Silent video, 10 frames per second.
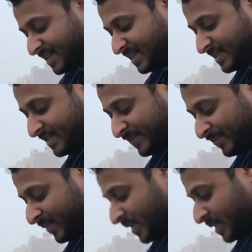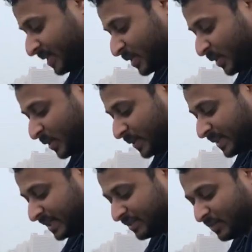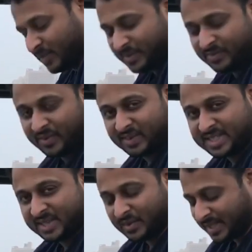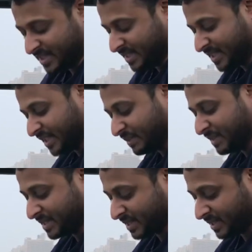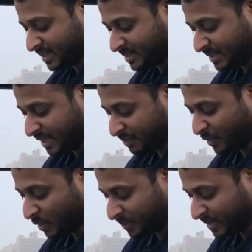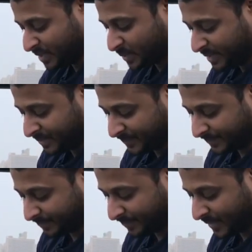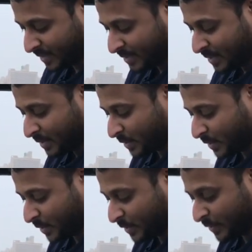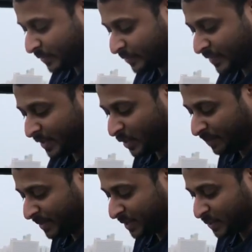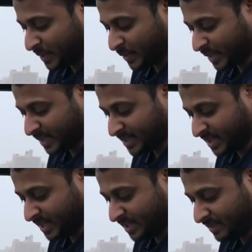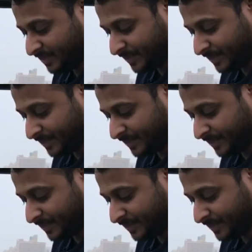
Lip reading: kit. So we will see what's inside the master kit. Let me open this one. So when you open this one, you can see